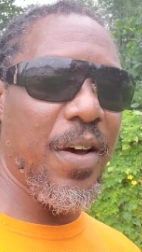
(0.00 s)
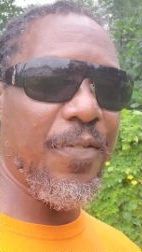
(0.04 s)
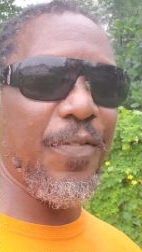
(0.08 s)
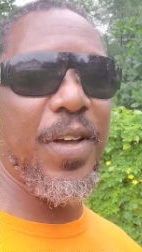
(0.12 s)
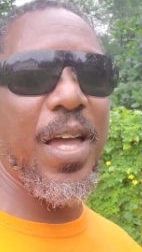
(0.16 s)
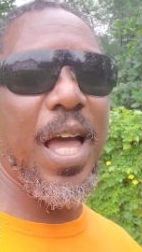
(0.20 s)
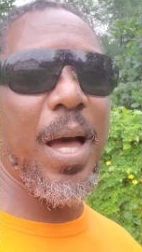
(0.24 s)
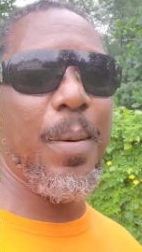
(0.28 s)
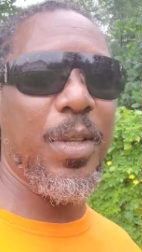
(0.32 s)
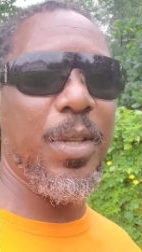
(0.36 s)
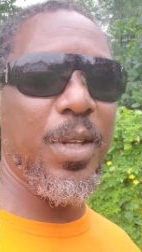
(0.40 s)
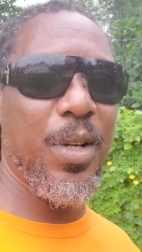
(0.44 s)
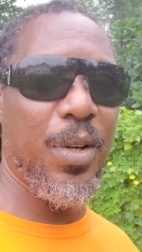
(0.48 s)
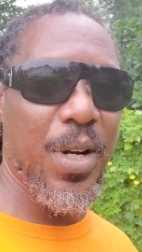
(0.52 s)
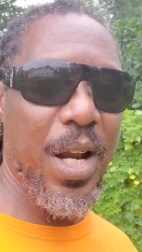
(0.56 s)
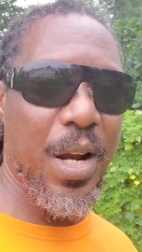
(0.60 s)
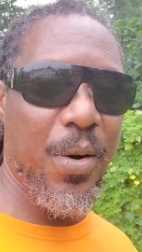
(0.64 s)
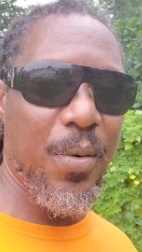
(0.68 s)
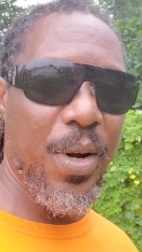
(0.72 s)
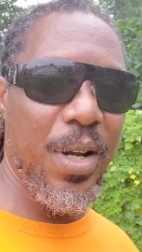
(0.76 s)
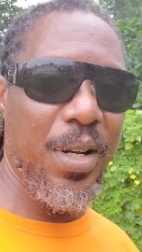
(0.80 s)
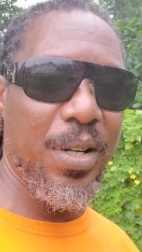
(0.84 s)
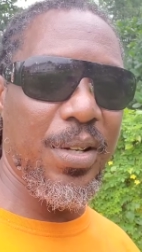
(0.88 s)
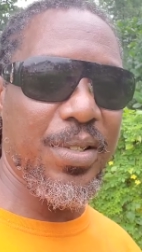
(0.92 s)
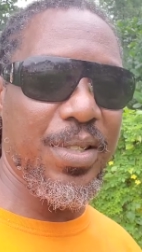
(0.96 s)
nothing happening on
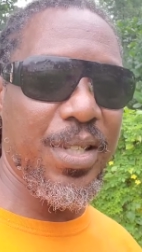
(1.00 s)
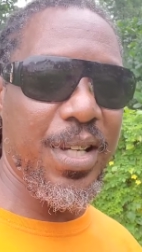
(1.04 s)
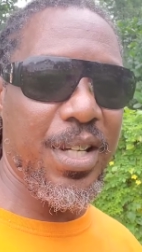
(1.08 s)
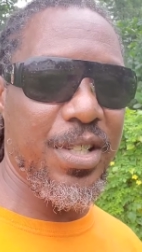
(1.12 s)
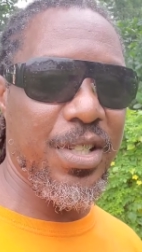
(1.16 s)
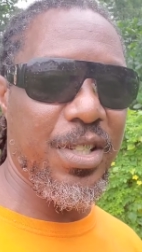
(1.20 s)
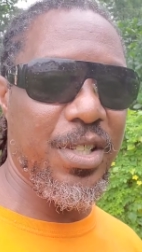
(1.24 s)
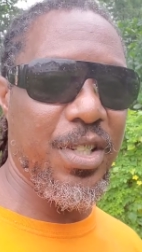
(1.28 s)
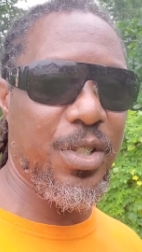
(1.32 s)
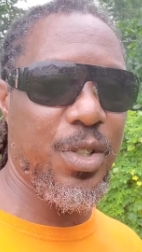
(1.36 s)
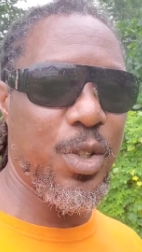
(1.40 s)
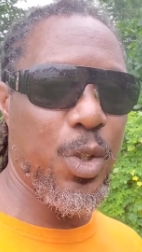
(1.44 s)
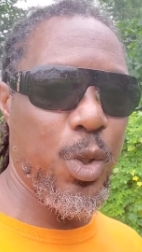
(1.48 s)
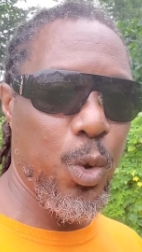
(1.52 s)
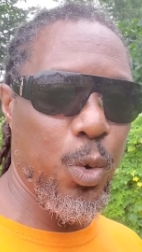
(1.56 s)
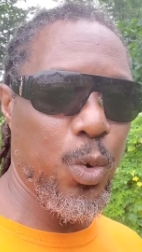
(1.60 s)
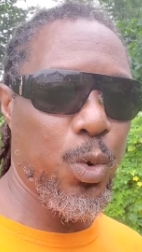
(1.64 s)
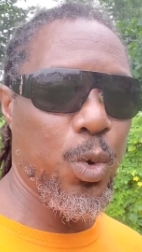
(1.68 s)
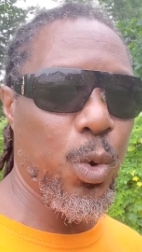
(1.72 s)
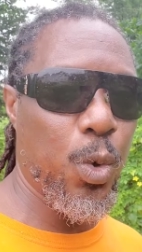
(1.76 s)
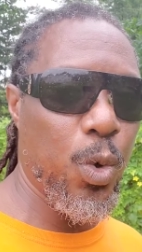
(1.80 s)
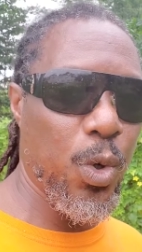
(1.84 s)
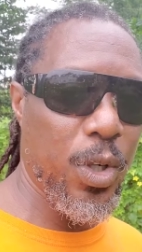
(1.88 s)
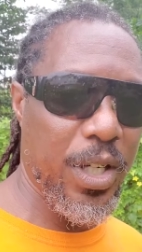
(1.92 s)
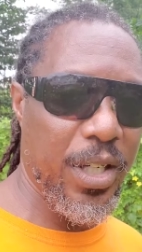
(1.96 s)
that radio station, just you
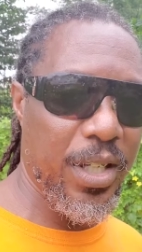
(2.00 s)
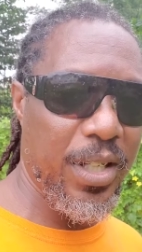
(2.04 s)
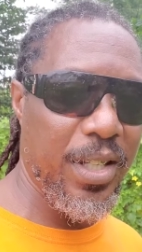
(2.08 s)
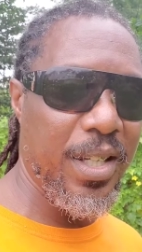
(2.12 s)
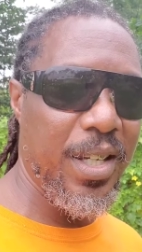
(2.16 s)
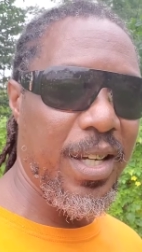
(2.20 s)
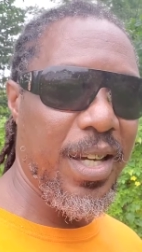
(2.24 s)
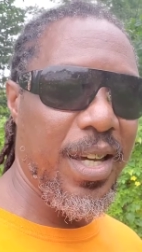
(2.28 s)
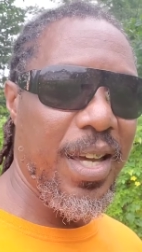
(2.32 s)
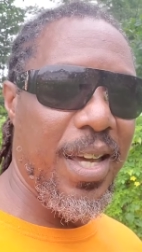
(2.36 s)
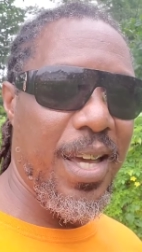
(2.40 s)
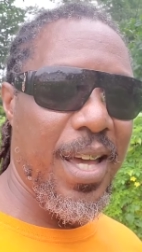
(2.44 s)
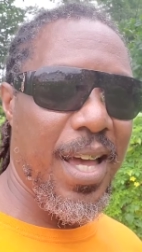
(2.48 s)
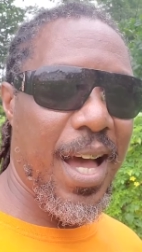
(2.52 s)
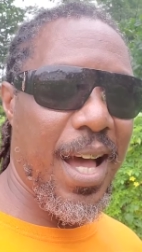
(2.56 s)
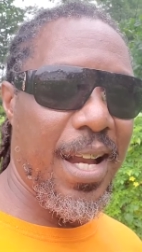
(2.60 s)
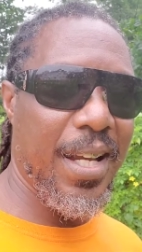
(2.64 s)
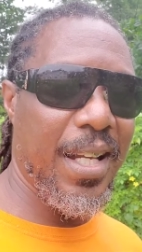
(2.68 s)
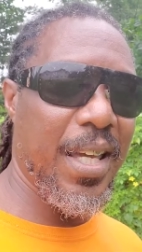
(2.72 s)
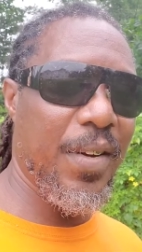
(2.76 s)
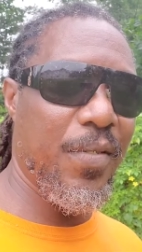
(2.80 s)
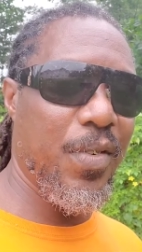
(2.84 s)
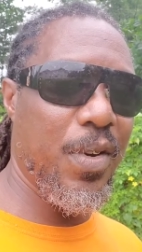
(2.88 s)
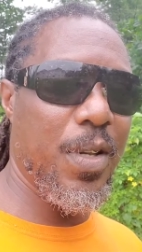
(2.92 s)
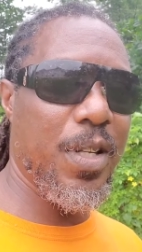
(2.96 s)
talking
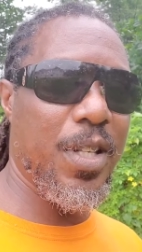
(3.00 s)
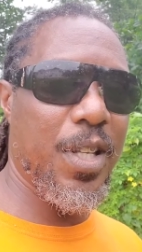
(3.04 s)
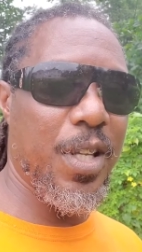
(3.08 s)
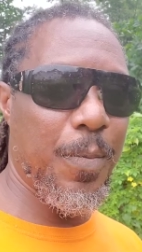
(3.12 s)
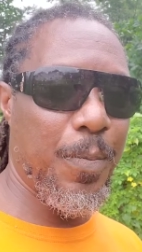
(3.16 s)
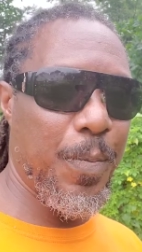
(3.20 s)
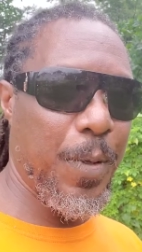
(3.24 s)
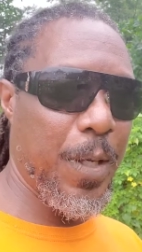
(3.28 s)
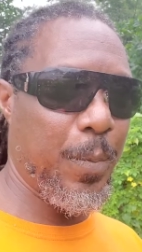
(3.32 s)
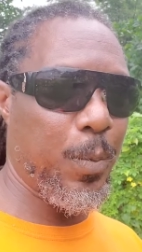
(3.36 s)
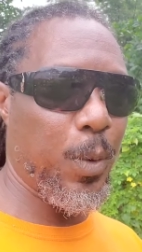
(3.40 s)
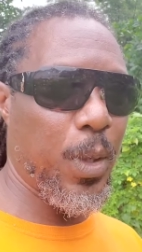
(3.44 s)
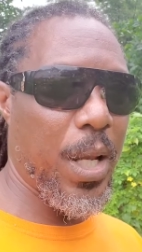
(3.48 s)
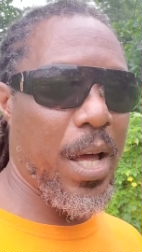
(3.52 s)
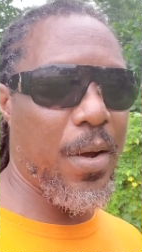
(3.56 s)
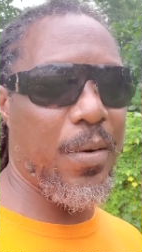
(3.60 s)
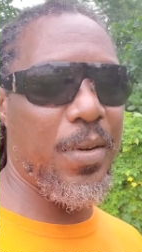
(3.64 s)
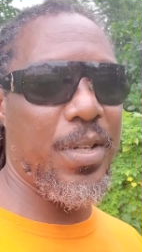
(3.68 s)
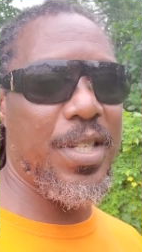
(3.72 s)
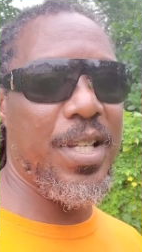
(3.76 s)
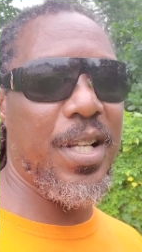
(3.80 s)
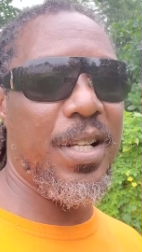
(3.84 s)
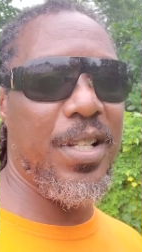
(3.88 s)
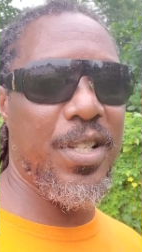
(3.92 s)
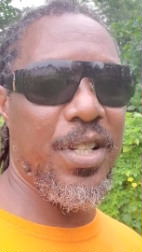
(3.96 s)
and giving it to the people how
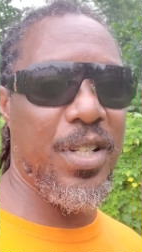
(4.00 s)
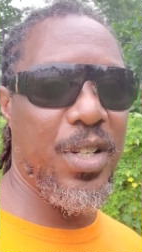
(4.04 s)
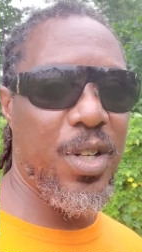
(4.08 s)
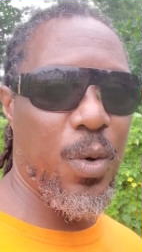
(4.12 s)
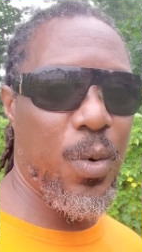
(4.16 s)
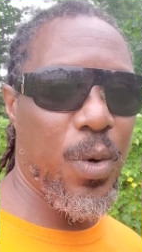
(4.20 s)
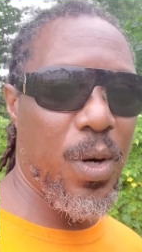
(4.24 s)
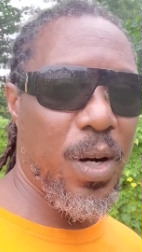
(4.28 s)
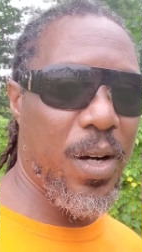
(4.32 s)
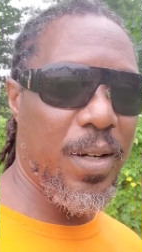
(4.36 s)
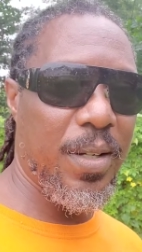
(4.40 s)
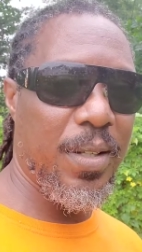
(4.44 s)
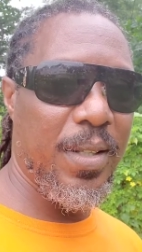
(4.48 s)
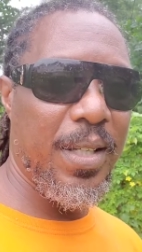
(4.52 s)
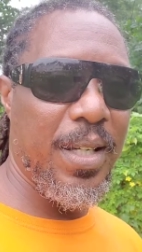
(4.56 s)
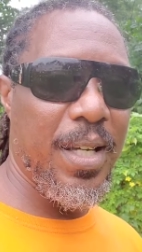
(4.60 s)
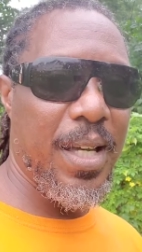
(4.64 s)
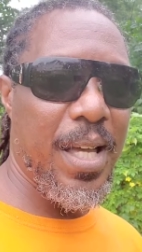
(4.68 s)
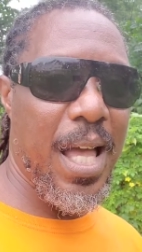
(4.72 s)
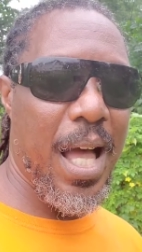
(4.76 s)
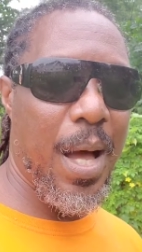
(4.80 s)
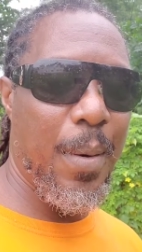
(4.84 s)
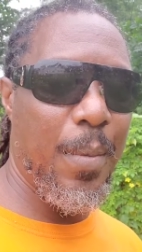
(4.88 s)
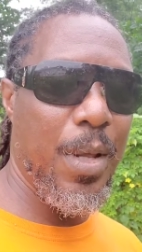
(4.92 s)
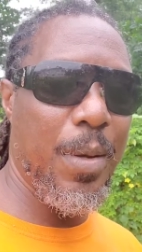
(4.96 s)
intelligent you are,
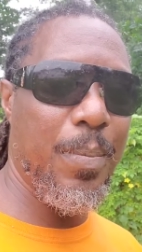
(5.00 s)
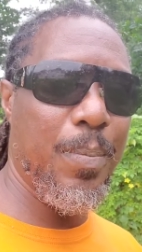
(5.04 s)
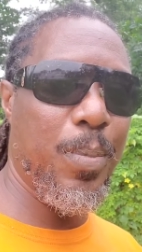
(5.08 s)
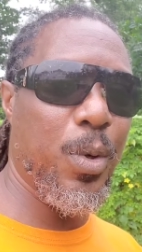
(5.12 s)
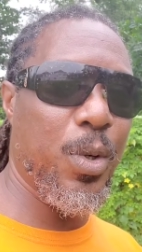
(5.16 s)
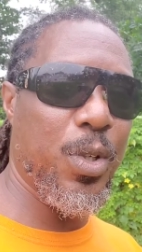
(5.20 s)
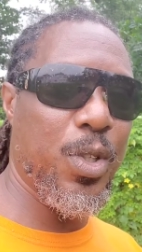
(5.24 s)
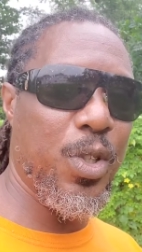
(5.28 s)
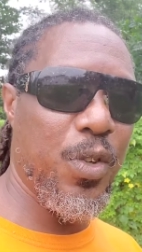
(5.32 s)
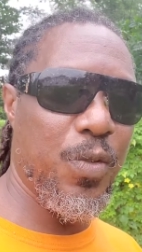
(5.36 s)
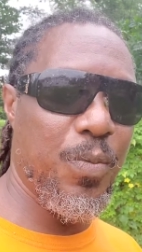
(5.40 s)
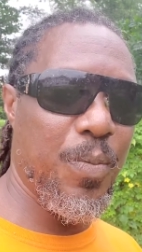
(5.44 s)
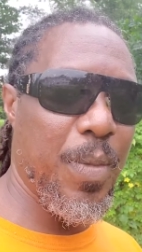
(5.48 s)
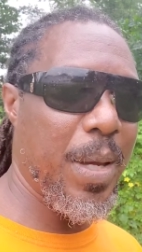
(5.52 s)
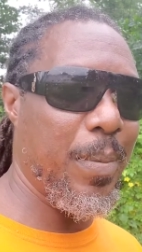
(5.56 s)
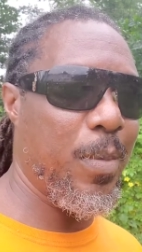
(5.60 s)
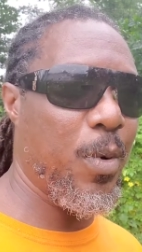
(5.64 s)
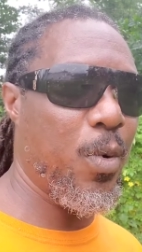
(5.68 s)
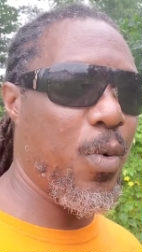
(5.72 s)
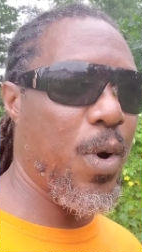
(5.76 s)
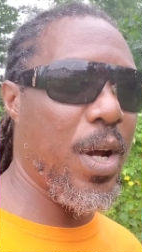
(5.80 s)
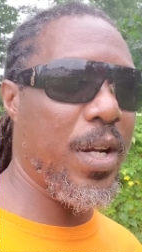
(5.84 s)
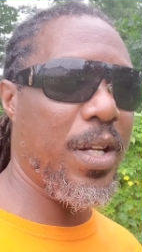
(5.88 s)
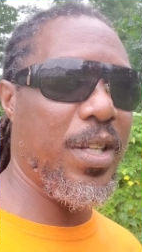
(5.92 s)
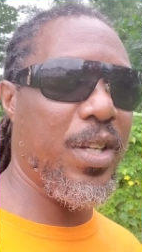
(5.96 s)
how many books you've
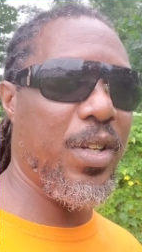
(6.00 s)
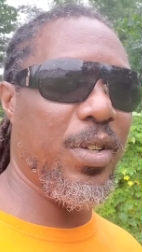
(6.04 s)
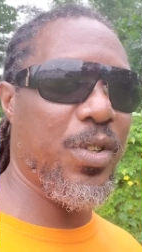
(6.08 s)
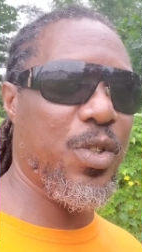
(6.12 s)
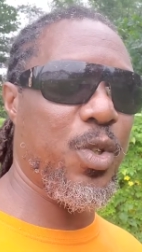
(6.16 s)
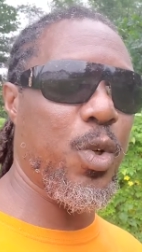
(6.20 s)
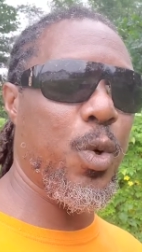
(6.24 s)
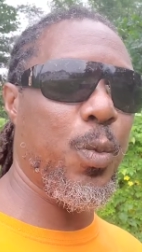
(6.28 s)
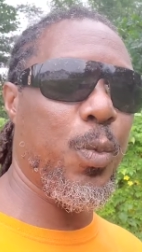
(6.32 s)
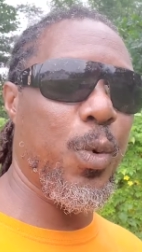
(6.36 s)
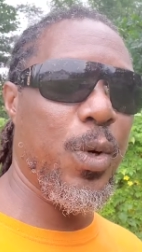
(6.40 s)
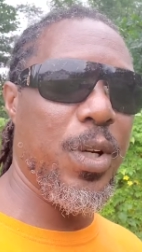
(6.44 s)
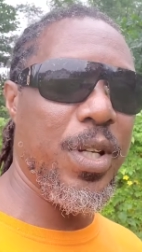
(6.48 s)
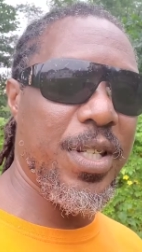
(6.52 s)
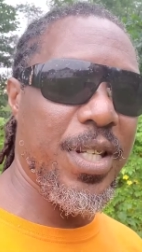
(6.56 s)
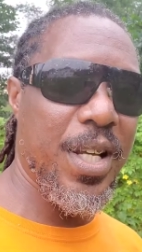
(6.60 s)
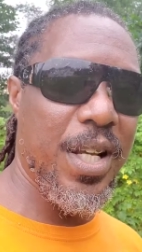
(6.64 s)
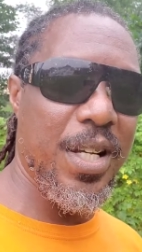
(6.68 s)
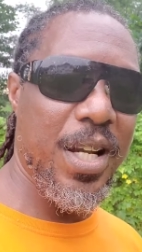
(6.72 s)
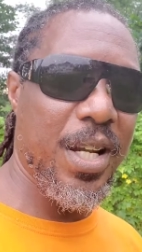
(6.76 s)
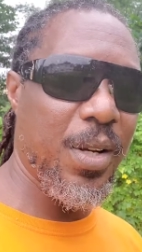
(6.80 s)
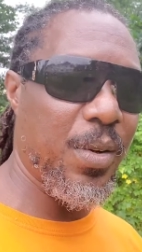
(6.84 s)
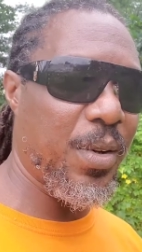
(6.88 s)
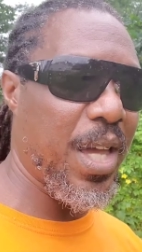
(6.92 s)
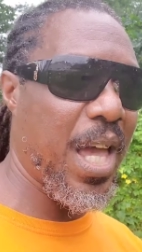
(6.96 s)
maybe read and you're super
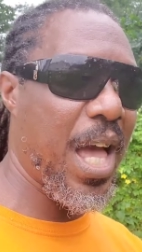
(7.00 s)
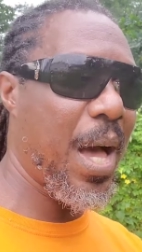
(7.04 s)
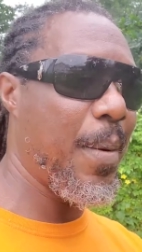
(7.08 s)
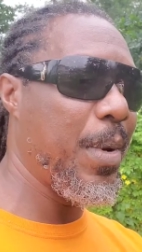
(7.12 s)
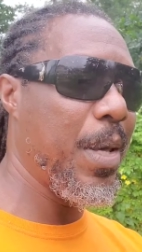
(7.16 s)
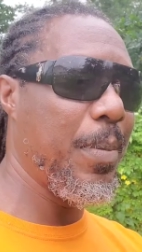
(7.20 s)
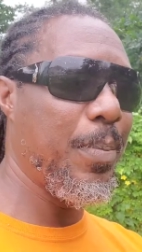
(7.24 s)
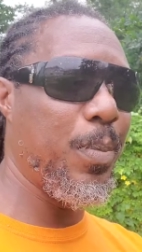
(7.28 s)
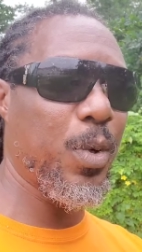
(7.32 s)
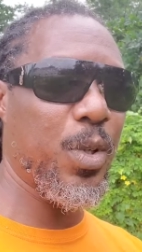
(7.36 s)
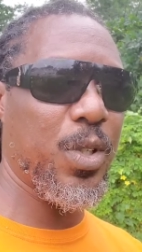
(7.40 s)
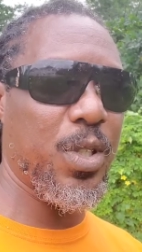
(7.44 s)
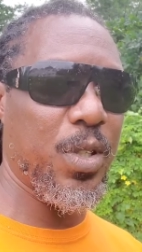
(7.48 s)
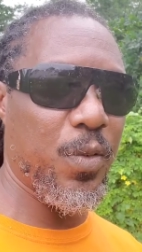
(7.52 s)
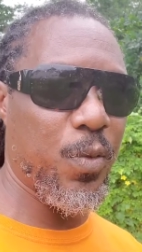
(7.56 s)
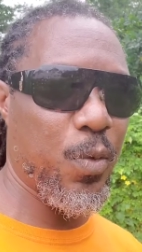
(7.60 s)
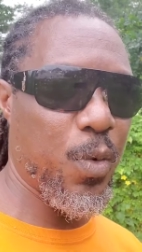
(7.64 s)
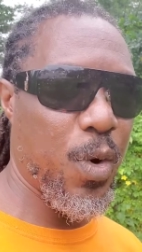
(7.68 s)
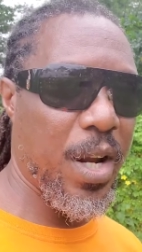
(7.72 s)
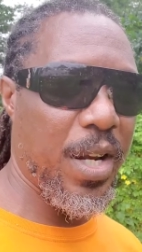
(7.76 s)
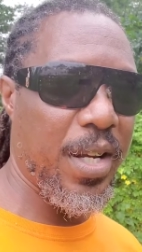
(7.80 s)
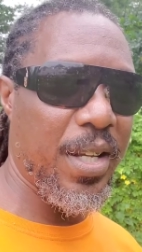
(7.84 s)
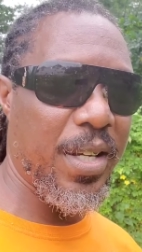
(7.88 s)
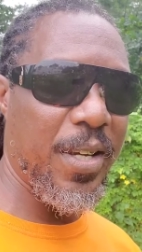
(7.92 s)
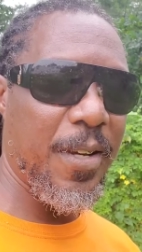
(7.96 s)
intelligent. I don't care how many books you've
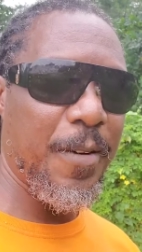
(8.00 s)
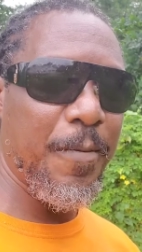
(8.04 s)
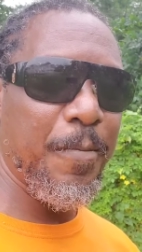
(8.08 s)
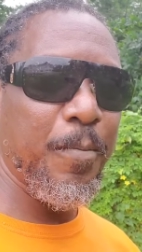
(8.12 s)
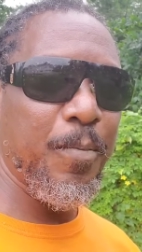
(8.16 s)
read.